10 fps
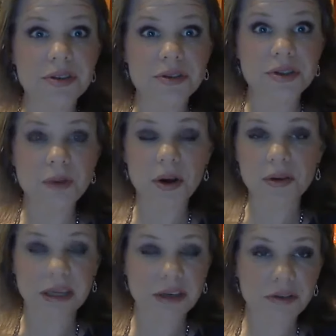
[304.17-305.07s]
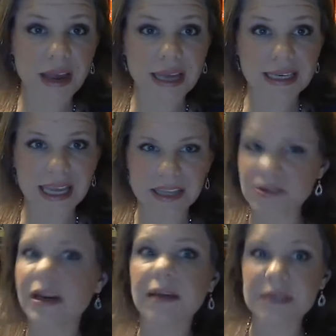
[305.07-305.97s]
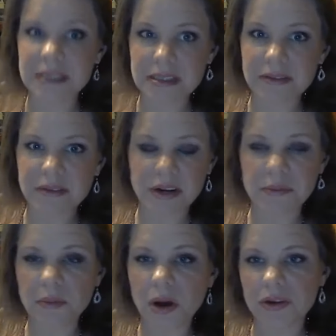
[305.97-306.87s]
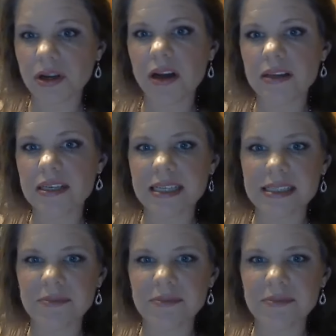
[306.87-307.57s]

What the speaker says: you smoked and you had cancer. And this is a very modern context.